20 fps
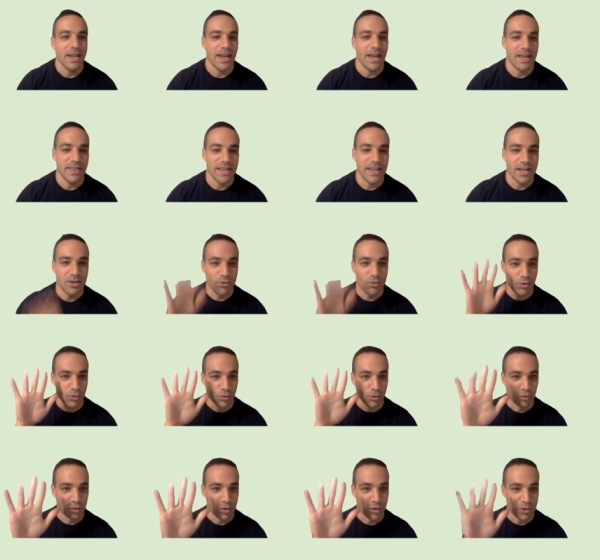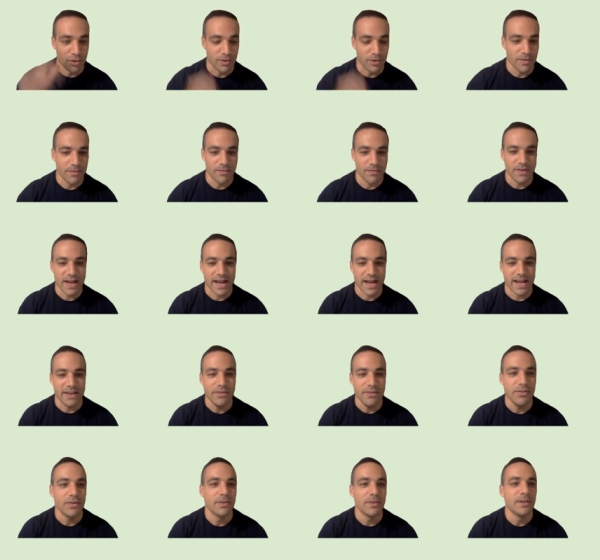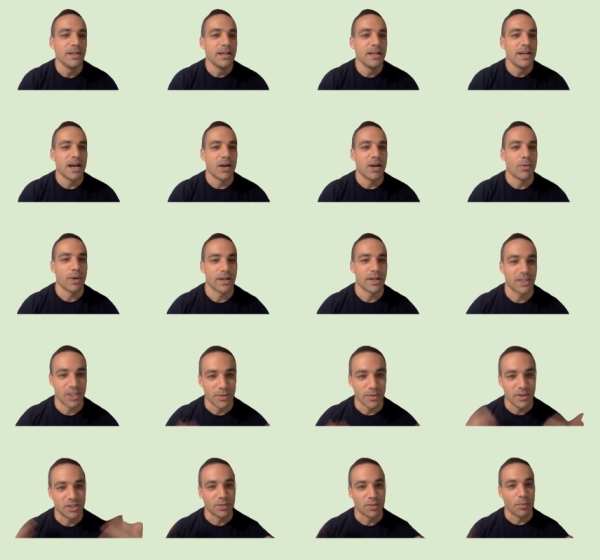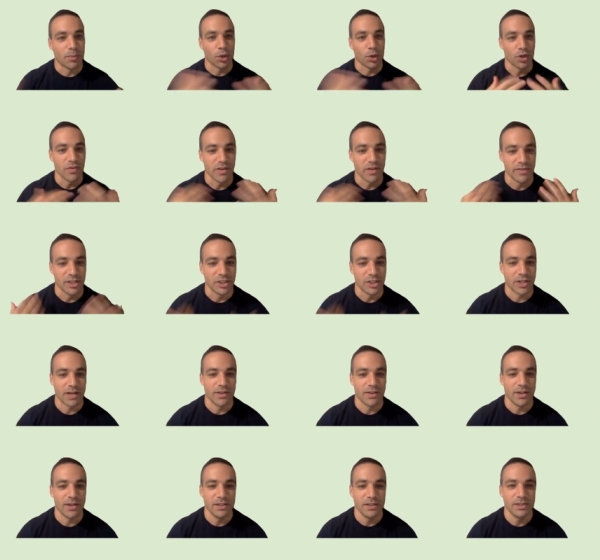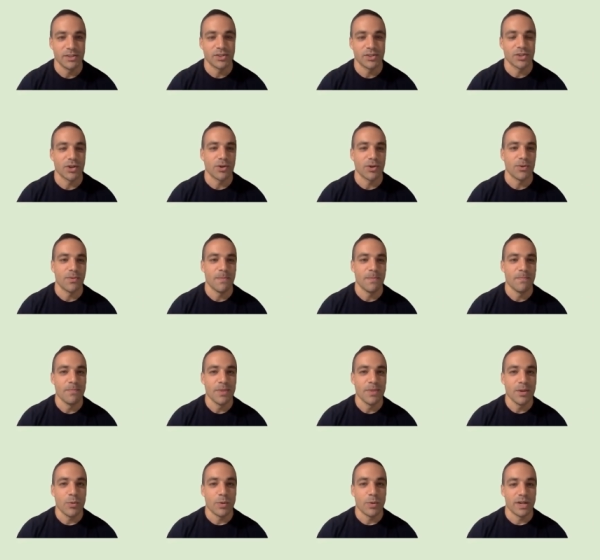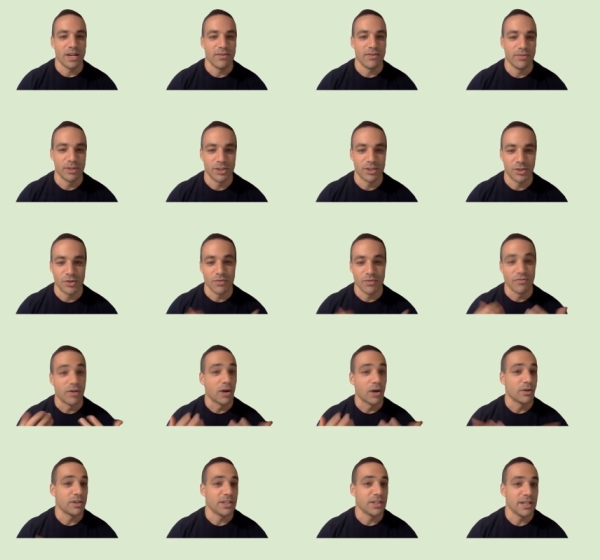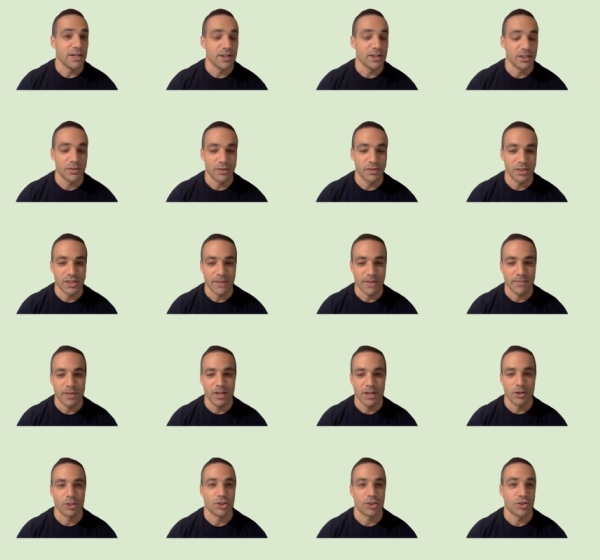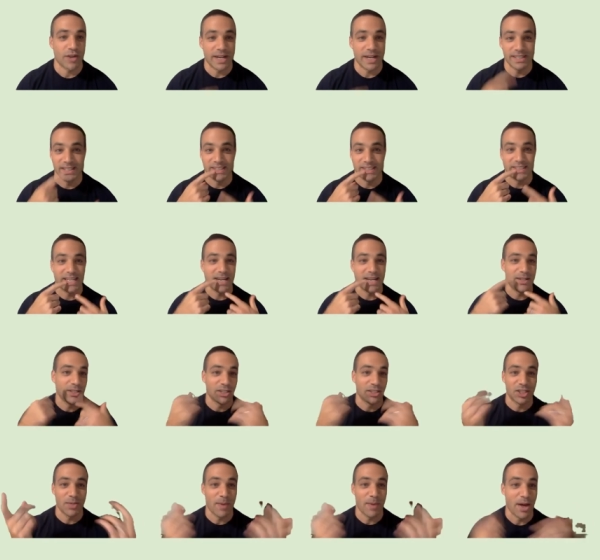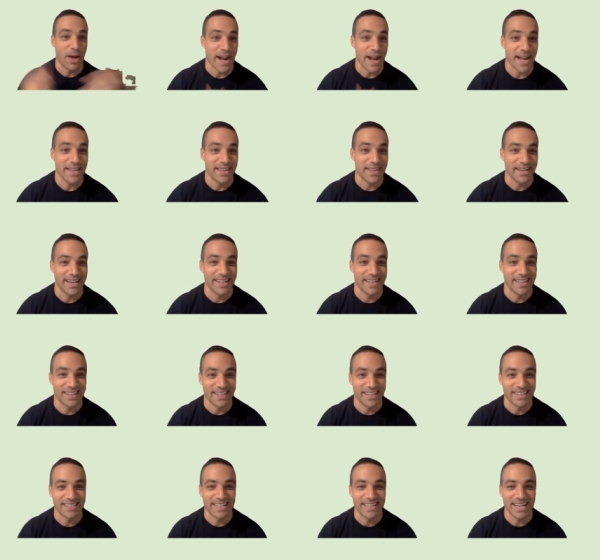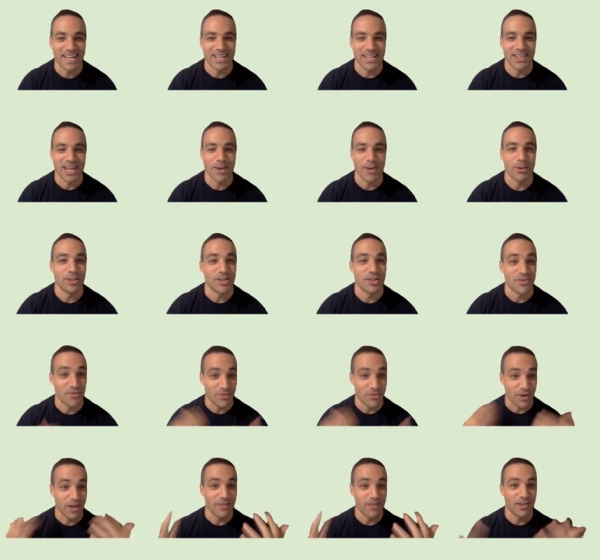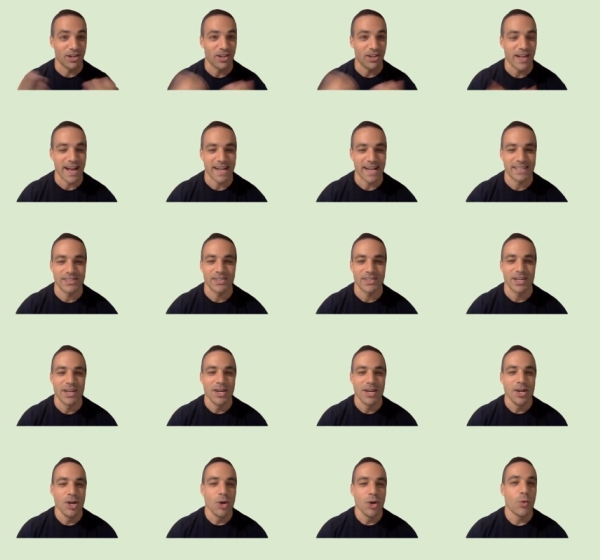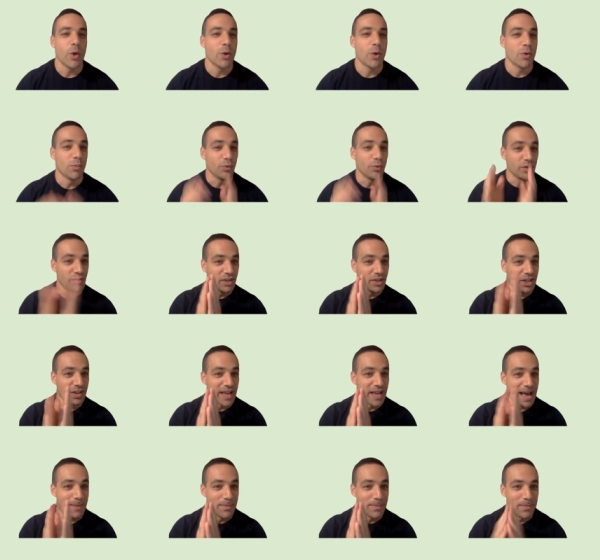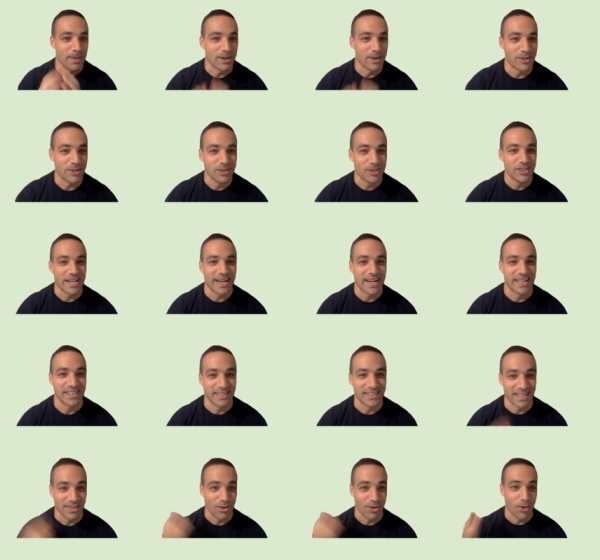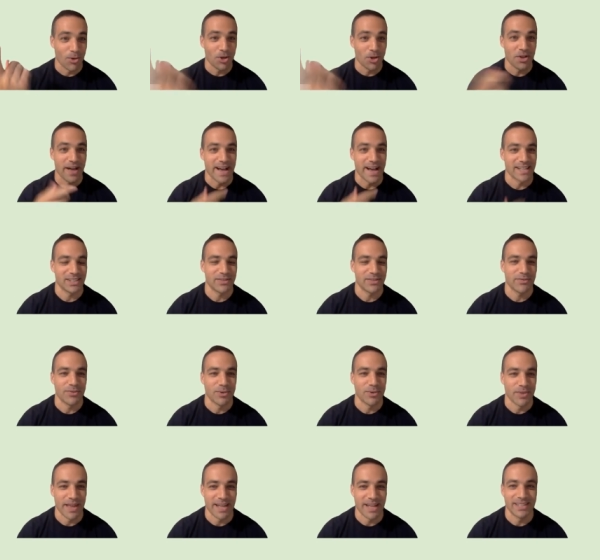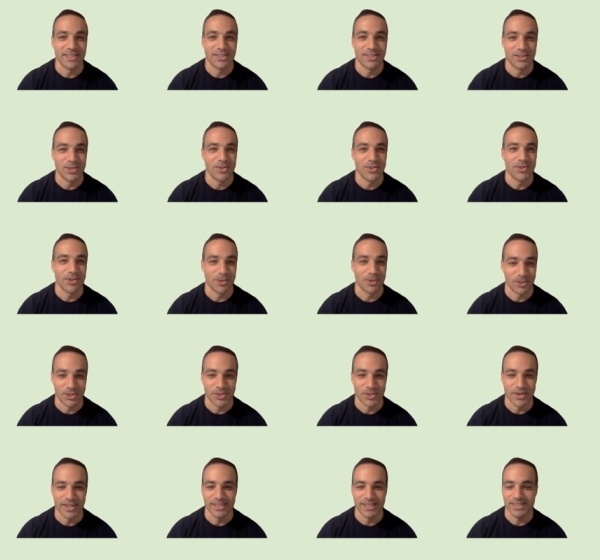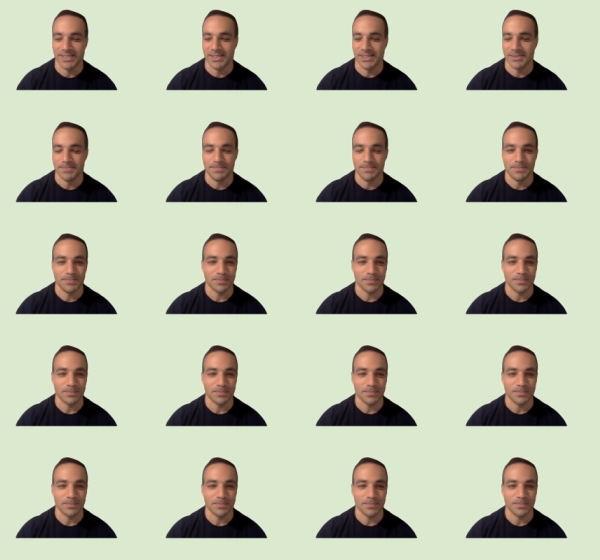And then rule 5, I want us to be supportive of each other. So whenever a student volunteers for something or tries to say just about anything in the second language in front of the class, we will briefly clap about 2 seconds the whole class for that student or students.